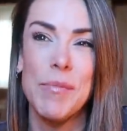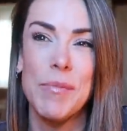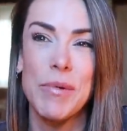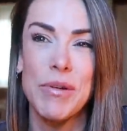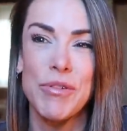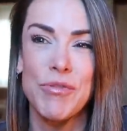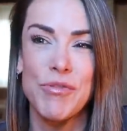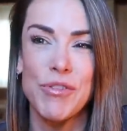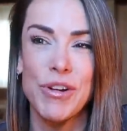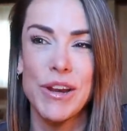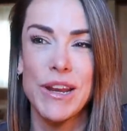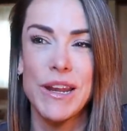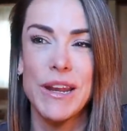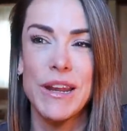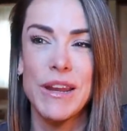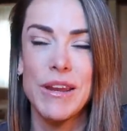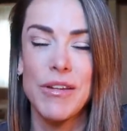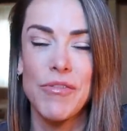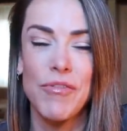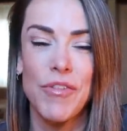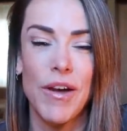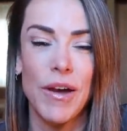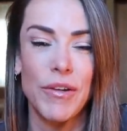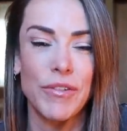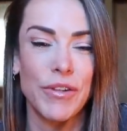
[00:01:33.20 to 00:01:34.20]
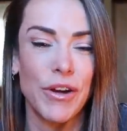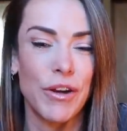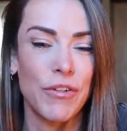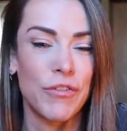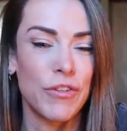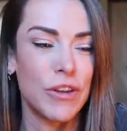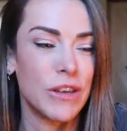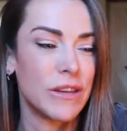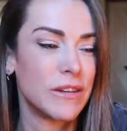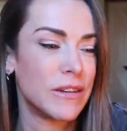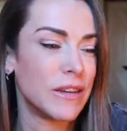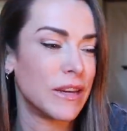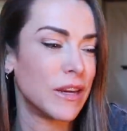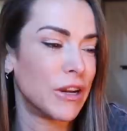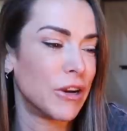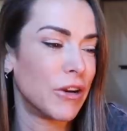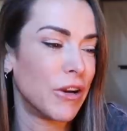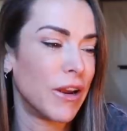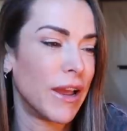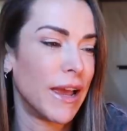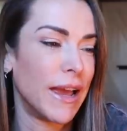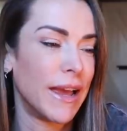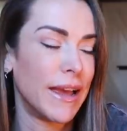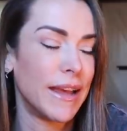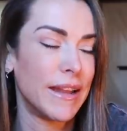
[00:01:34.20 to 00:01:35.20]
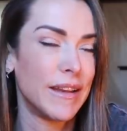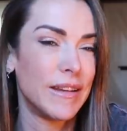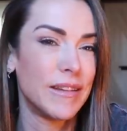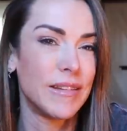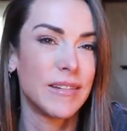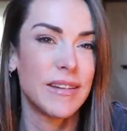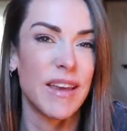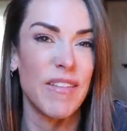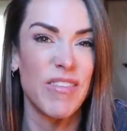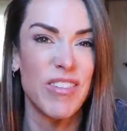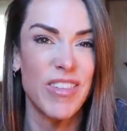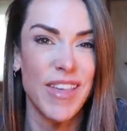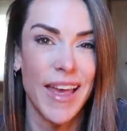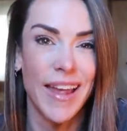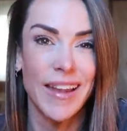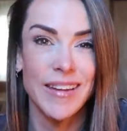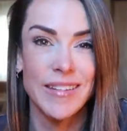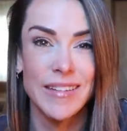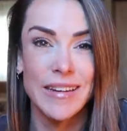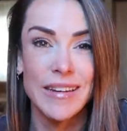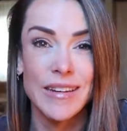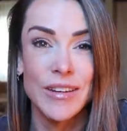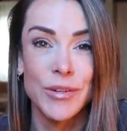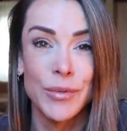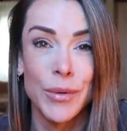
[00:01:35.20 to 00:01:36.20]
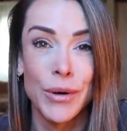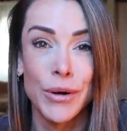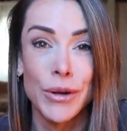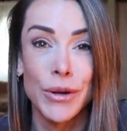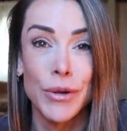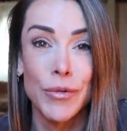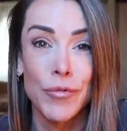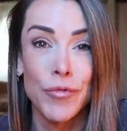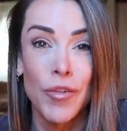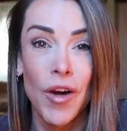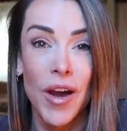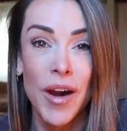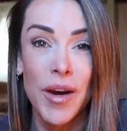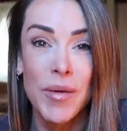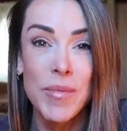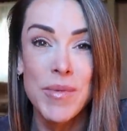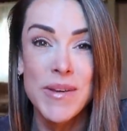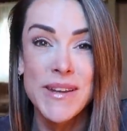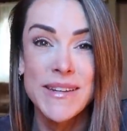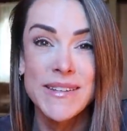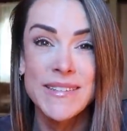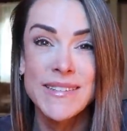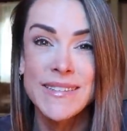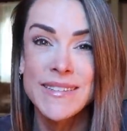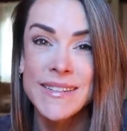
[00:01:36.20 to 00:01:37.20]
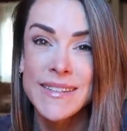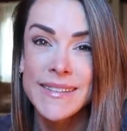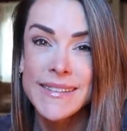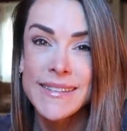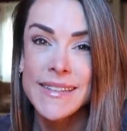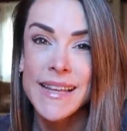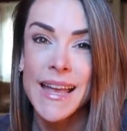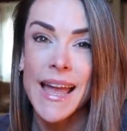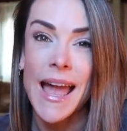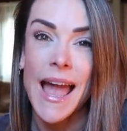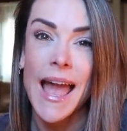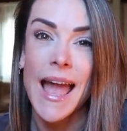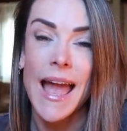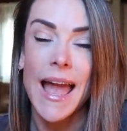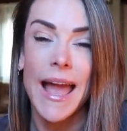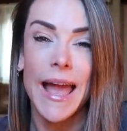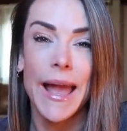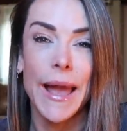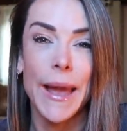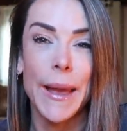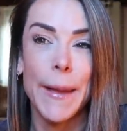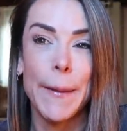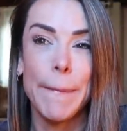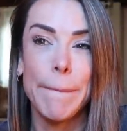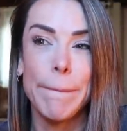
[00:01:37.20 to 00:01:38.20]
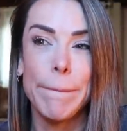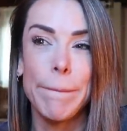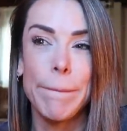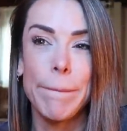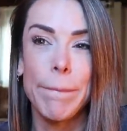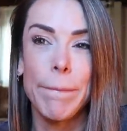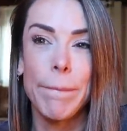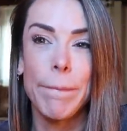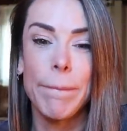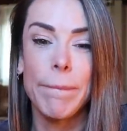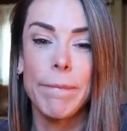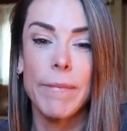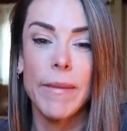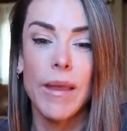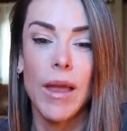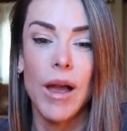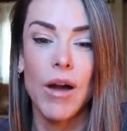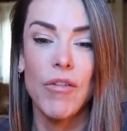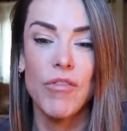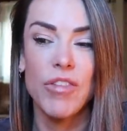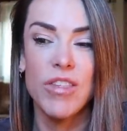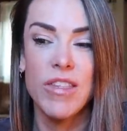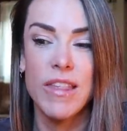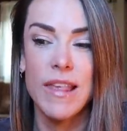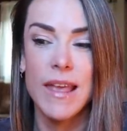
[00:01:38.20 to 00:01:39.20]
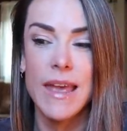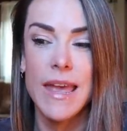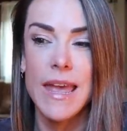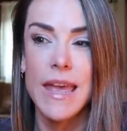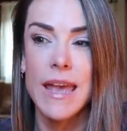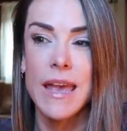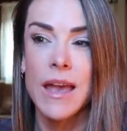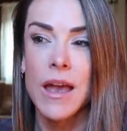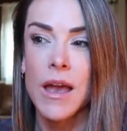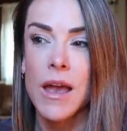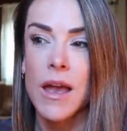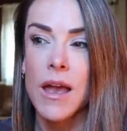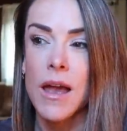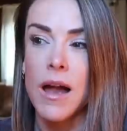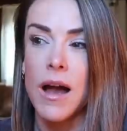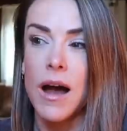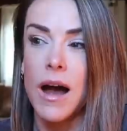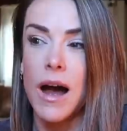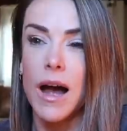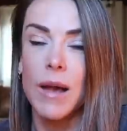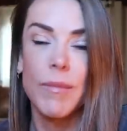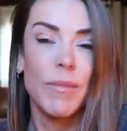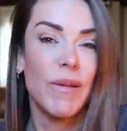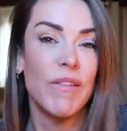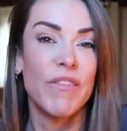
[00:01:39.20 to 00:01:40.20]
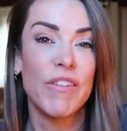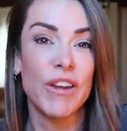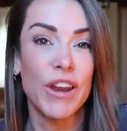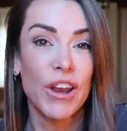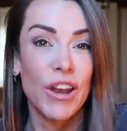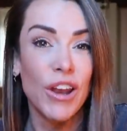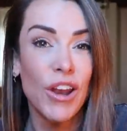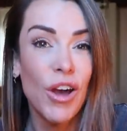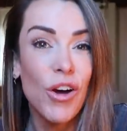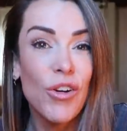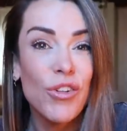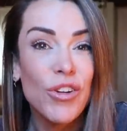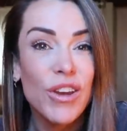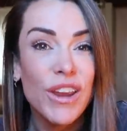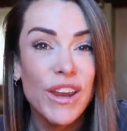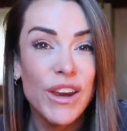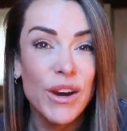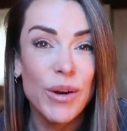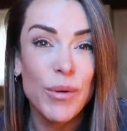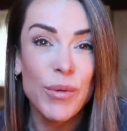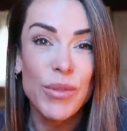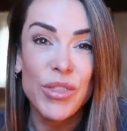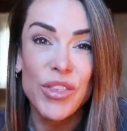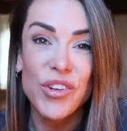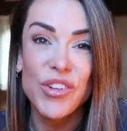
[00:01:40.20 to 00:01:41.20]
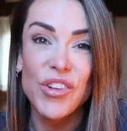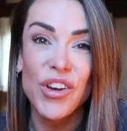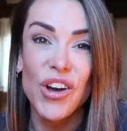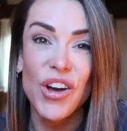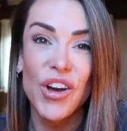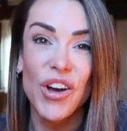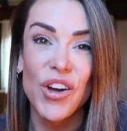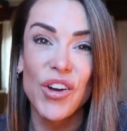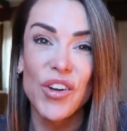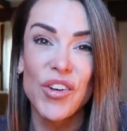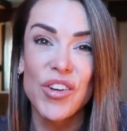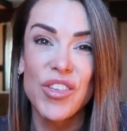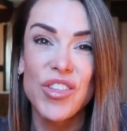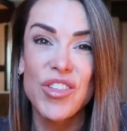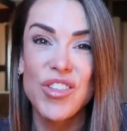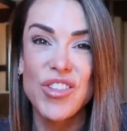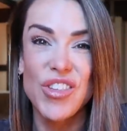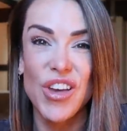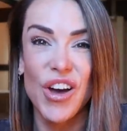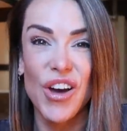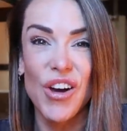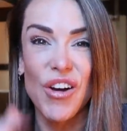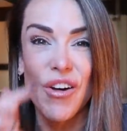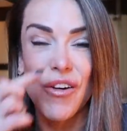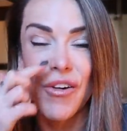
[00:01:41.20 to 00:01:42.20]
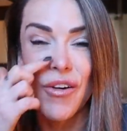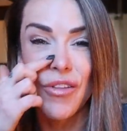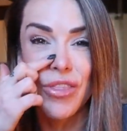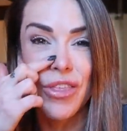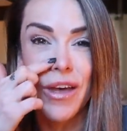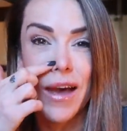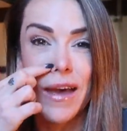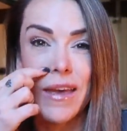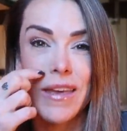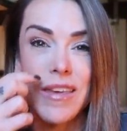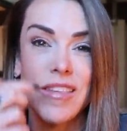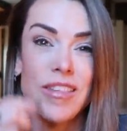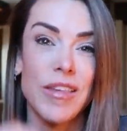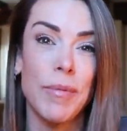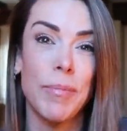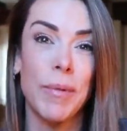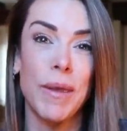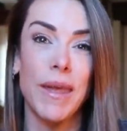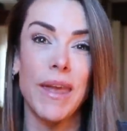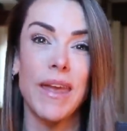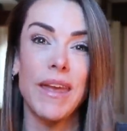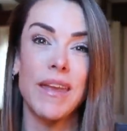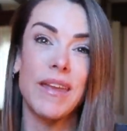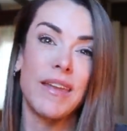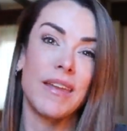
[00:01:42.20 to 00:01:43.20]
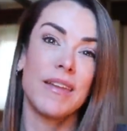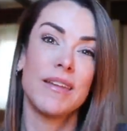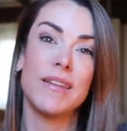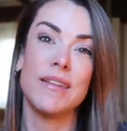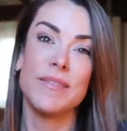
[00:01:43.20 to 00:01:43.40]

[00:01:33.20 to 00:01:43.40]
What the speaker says: We've really found our feet here and have settled into our new environment. Obviously I'm living alone here with the dogs, so that is a big